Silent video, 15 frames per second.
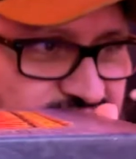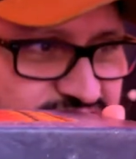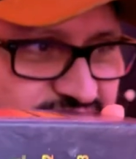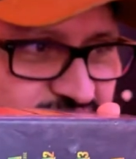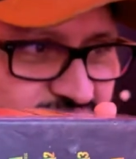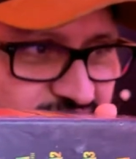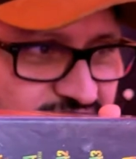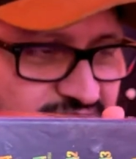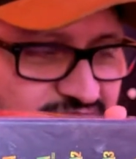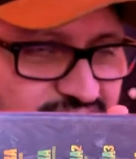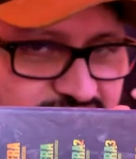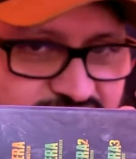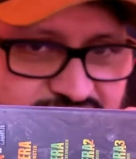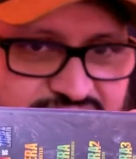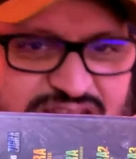set it. You
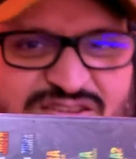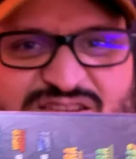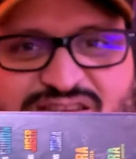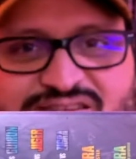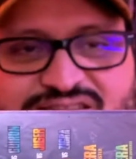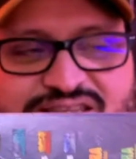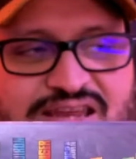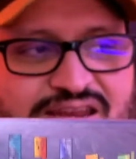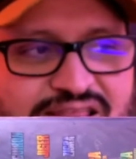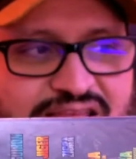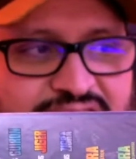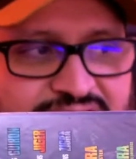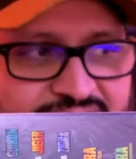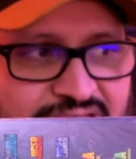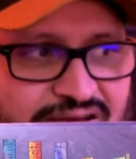could set it
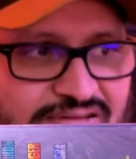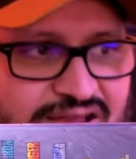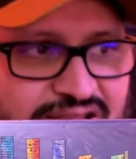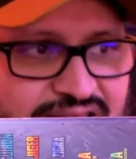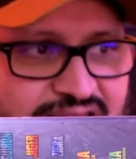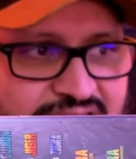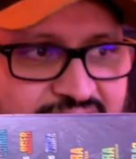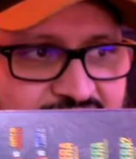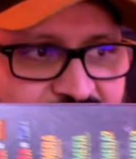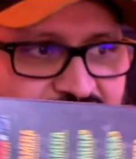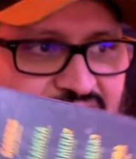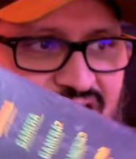laying down like that.